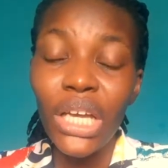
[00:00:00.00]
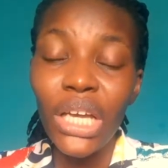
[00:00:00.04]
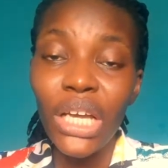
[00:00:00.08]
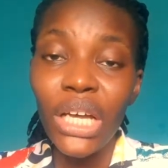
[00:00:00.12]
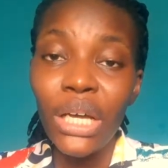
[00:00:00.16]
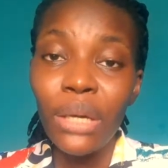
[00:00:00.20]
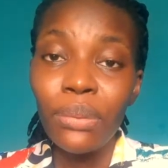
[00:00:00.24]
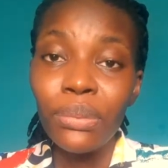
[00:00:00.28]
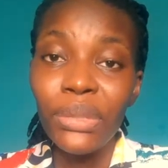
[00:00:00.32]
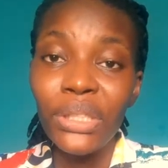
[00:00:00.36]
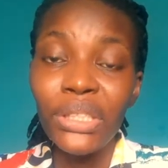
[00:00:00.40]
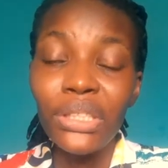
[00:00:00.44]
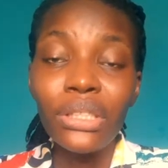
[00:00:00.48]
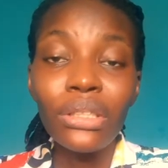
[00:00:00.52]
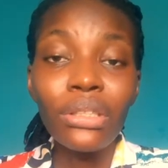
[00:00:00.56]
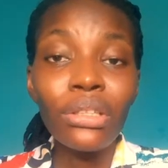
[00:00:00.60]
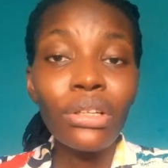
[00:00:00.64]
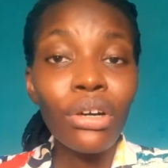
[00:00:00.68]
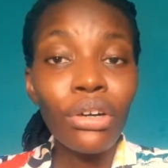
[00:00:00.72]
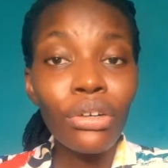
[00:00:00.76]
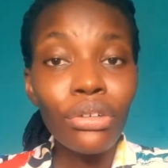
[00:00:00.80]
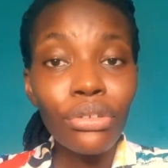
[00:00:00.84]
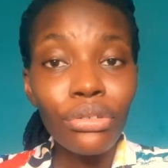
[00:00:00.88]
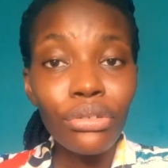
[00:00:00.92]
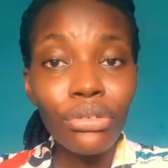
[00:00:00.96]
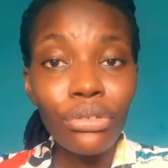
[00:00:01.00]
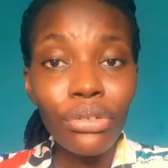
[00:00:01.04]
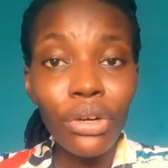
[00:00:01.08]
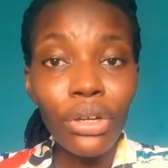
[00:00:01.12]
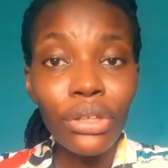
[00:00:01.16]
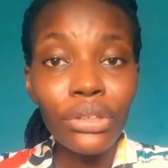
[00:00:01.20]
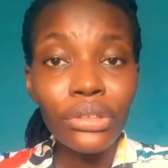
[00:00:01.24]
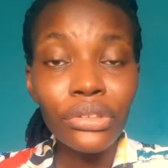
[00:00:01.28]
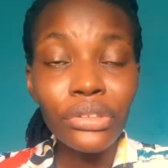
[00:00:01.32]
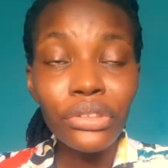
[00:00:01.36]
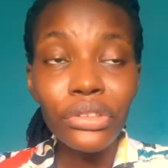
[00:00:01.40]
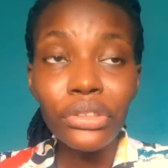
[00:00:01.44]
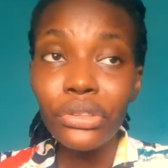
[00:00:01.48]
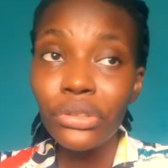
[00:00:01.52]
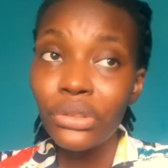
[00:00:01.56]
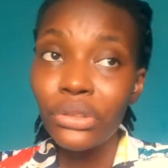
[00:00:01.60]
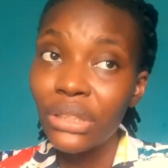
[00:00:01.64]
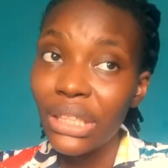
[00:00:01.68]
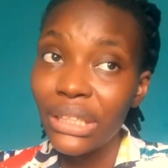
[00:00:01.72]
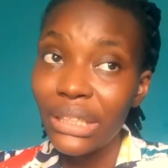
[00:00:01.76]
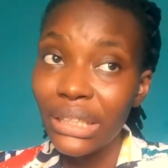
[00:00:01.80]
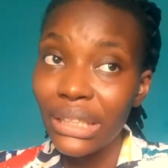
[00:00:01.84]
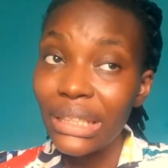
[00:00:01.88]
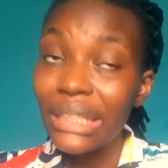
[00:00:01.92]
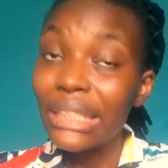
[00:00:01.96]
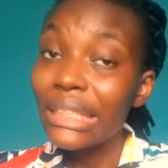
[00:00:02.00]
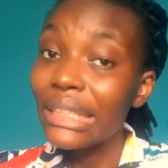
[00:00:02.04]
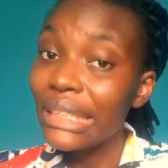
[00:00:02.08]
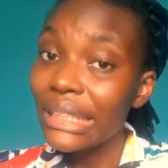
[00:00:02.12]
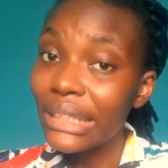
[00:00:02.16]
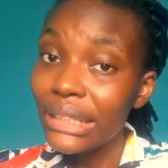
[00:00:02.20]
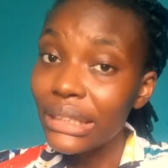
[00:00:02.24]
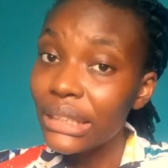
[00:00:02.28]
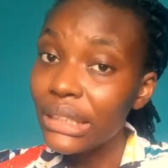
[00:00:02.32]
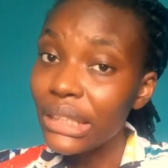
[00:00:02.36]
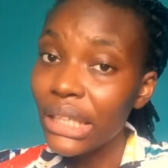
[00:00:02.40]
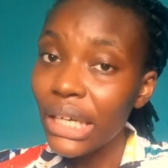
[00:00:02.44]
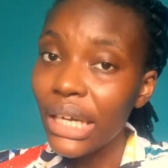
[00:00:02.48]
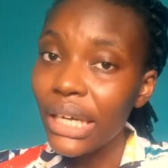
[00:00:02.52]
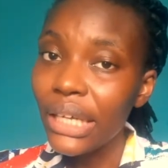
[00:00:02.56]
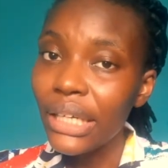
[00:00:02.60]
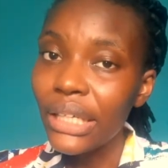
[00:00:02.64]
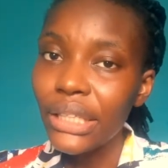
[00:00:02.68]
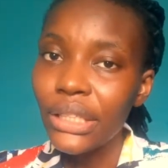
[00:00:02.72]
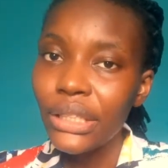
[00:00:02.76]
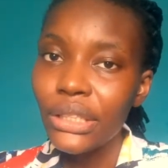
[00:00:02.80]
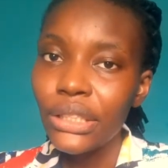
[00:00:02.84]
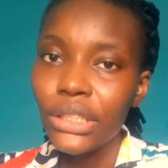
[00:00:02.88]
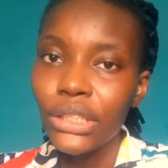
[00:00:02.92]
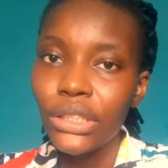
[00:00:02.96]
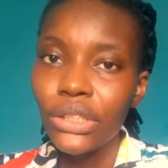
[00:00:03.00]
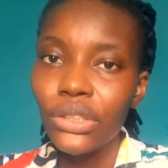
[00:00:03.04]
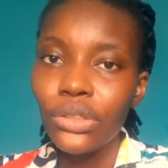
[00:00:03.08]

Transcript: um, in the long run, sooner than later, you